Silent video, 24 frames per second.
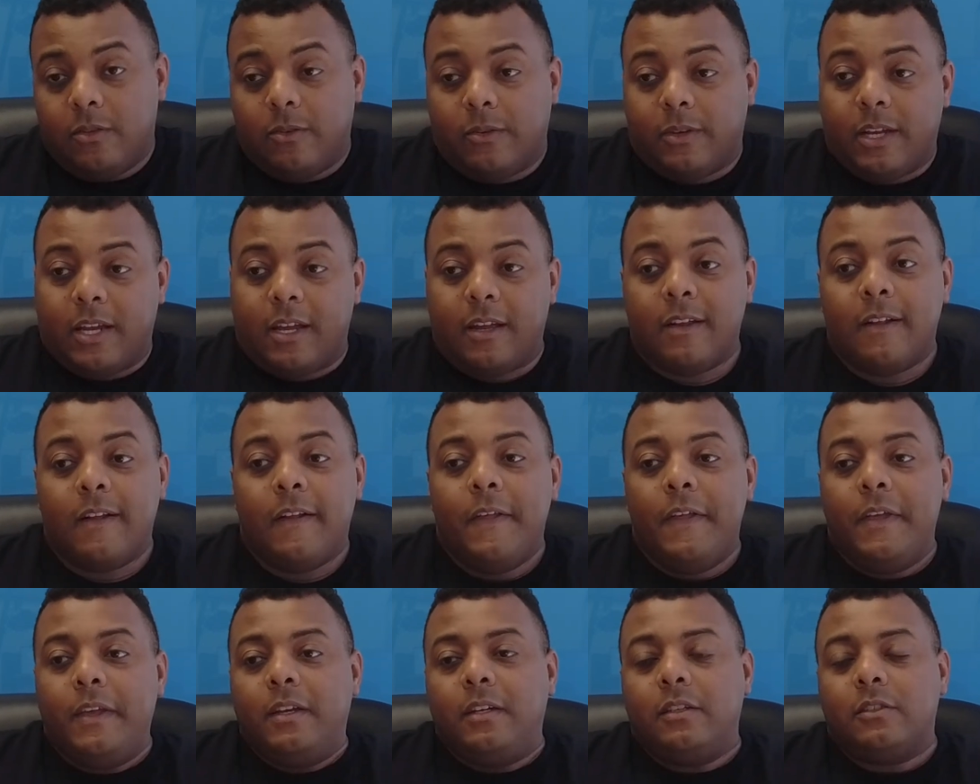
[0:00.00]
Okay,
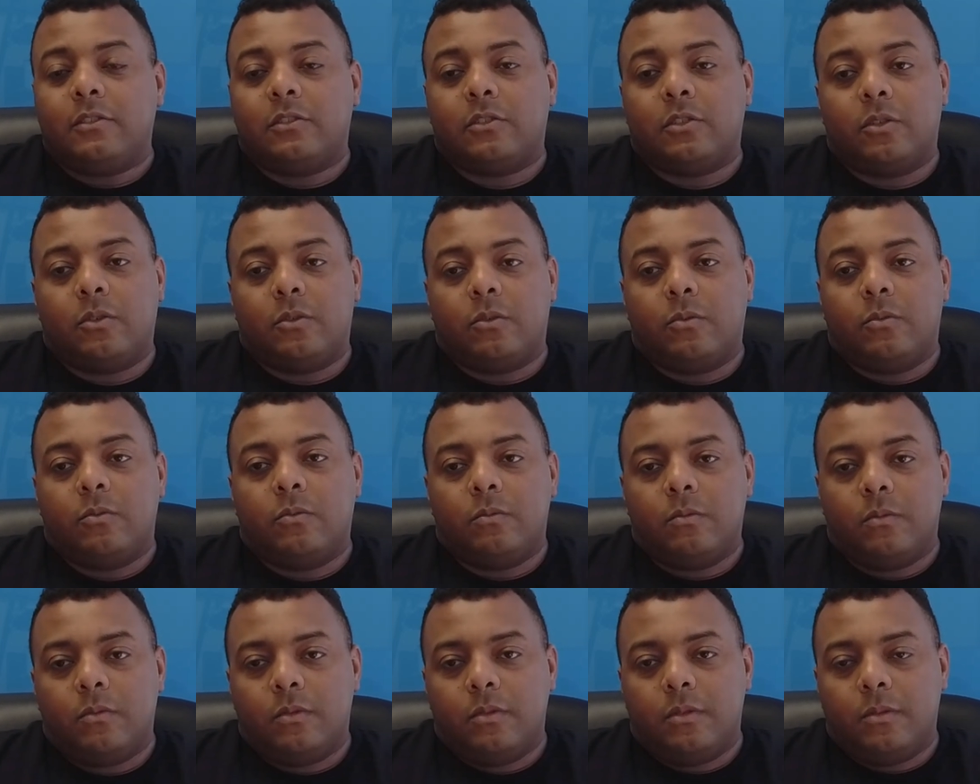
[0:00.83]
so
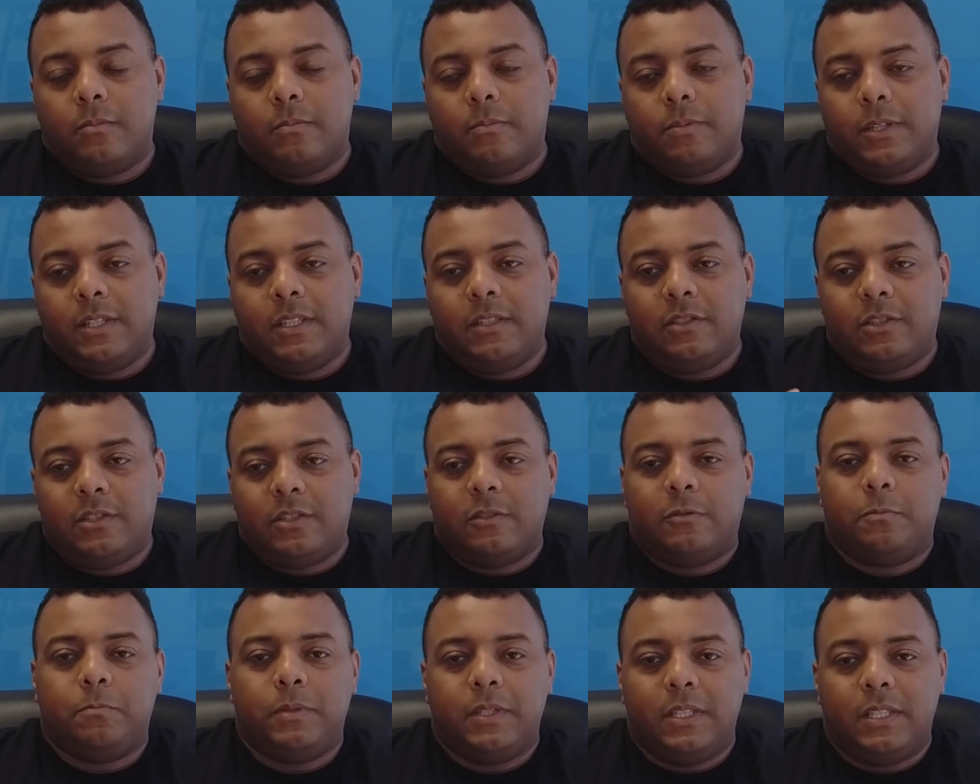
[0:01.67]
please
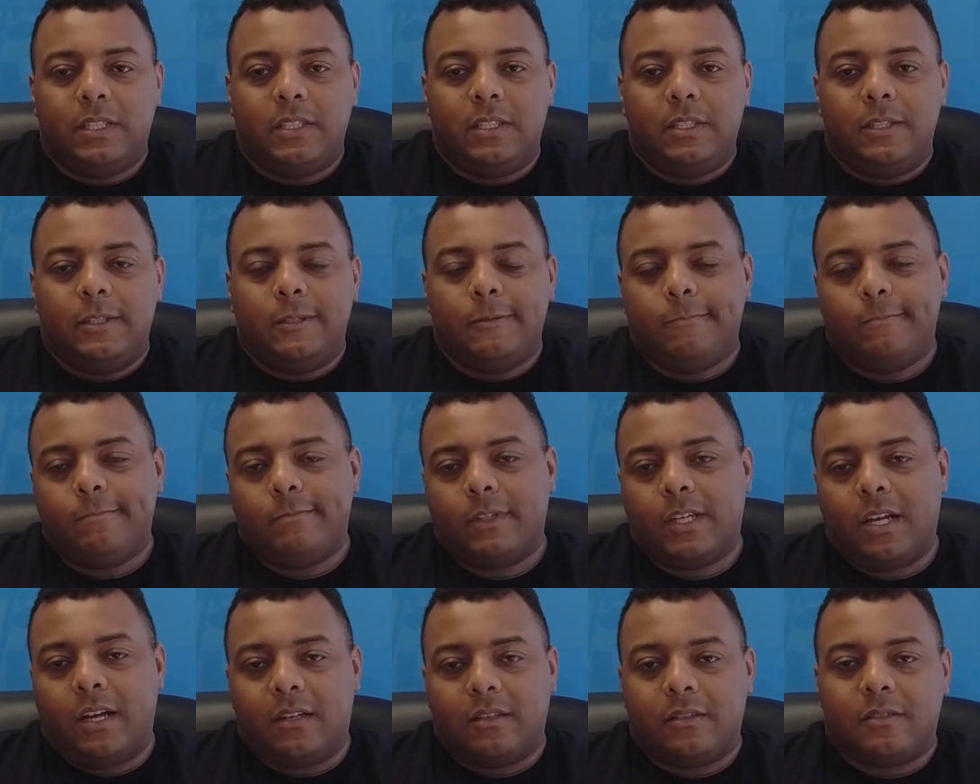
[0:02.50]
just be
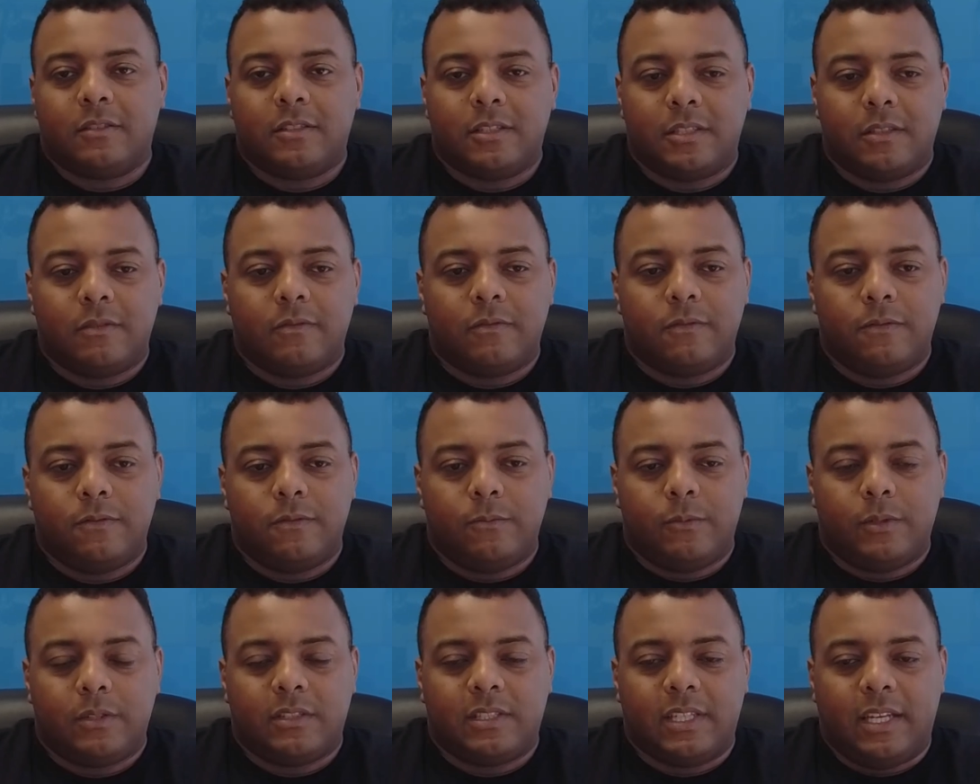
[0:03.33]
cognizant of
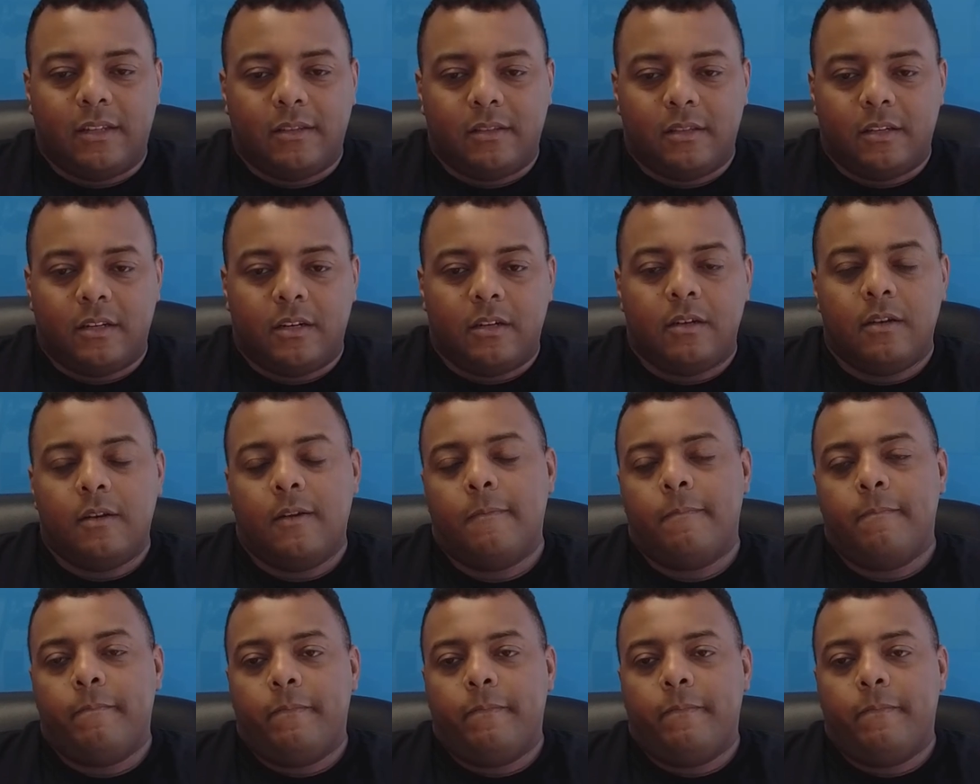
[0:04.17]
what's out there,